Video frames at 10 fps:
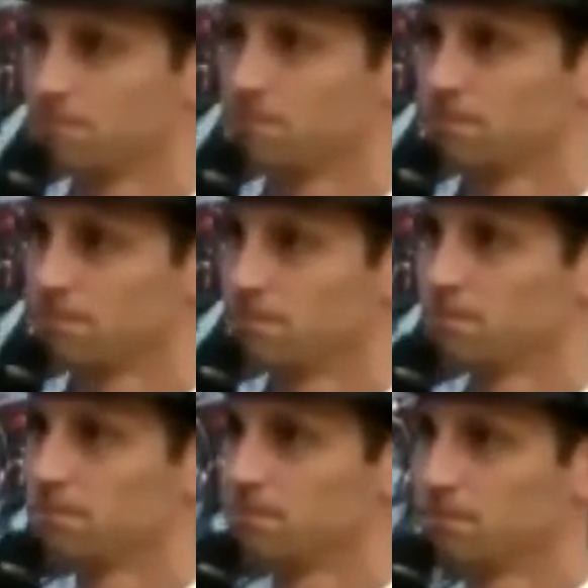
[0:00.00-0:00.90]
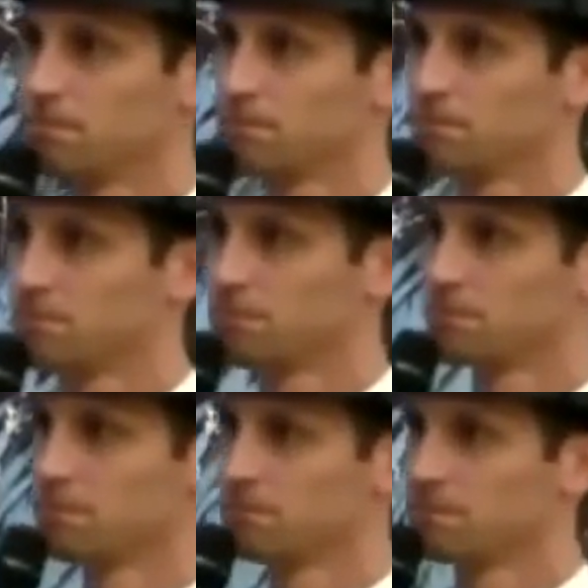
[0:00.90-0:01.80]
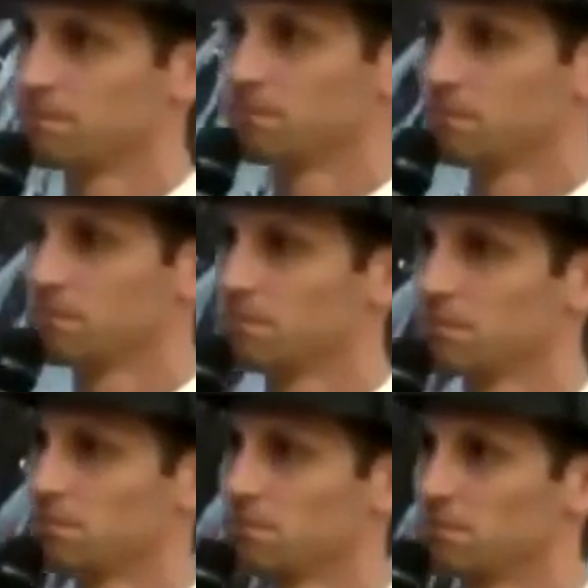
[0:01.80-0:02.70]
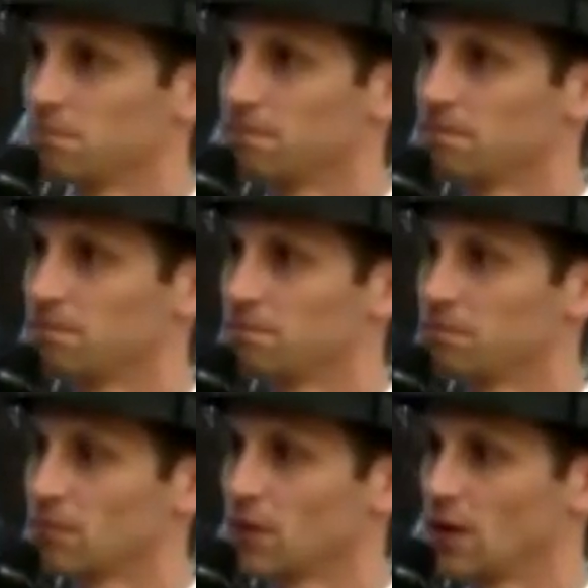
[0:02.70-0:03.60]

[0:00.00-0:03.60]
No one is speaking in this clip.